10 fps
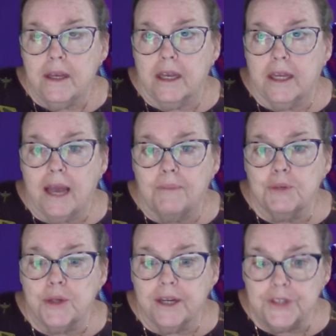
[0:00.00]

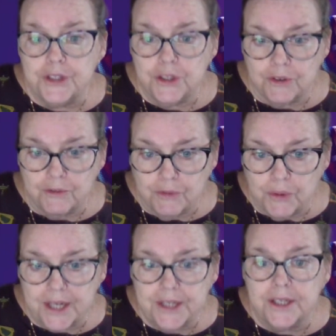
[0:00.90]
capturing of student
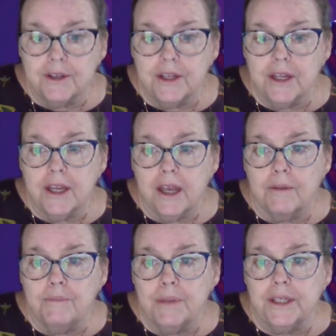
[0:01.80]
voice and the
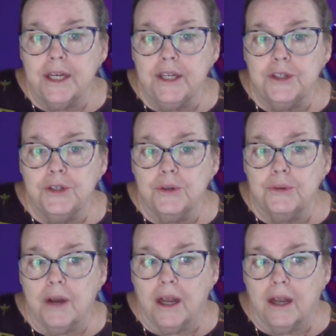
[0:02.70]
ability
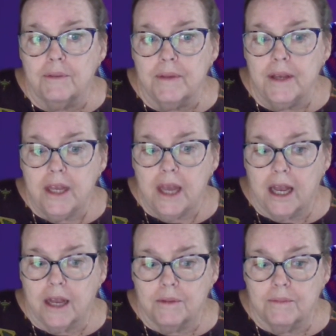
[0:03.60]
to
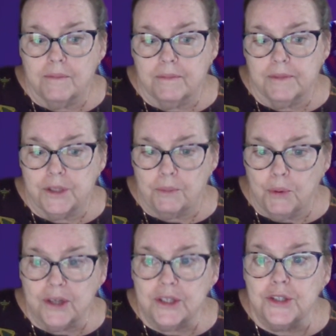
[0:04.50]

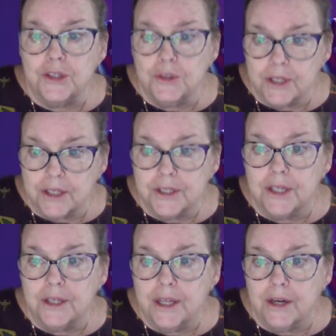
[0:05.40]
support students
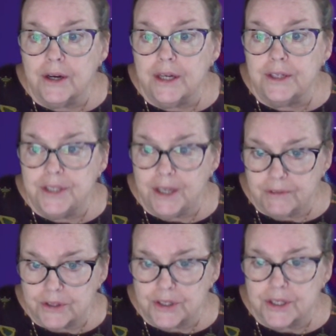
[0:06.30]
in their
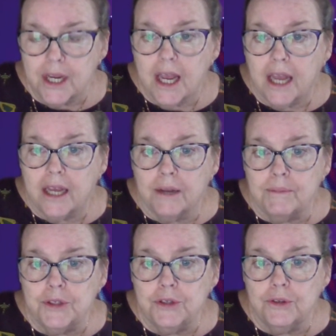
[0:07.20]
endeavors
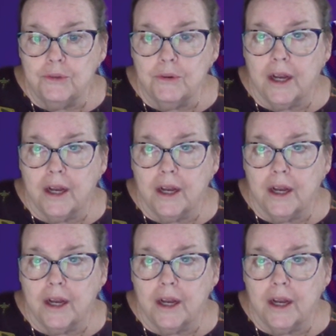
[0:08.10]
to